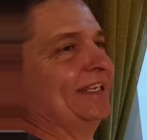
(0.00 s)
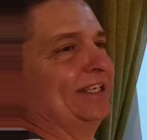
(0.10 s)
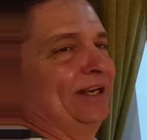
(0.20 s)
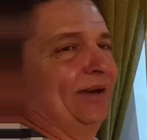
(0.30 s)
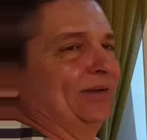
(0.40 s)

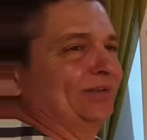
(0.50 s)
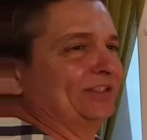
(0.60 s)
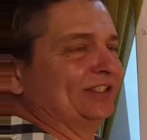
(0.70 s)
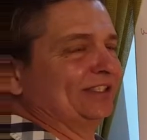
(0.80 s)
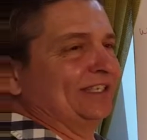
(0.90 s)
you know,
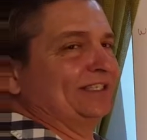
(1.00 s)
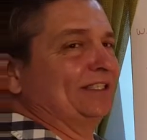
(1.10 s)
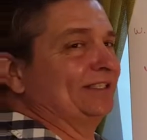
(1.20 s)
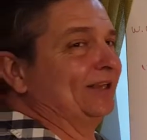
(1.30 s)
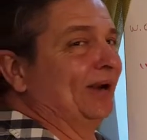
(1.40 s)
success
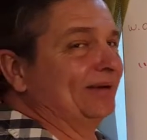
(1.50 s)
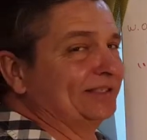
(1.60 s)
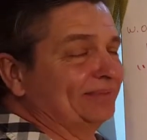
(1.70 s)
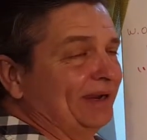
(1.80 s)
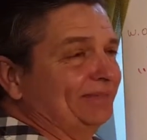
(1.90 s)
isn't always
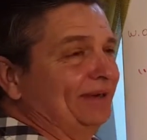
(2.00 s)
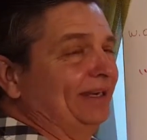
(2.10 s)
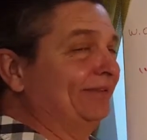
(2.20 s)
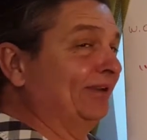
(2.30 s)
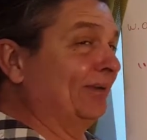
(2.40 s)
about
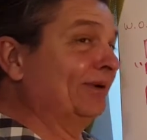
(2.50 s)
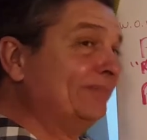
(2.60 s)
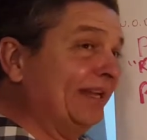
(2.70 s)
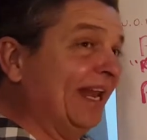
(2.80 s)
money, even though it would have been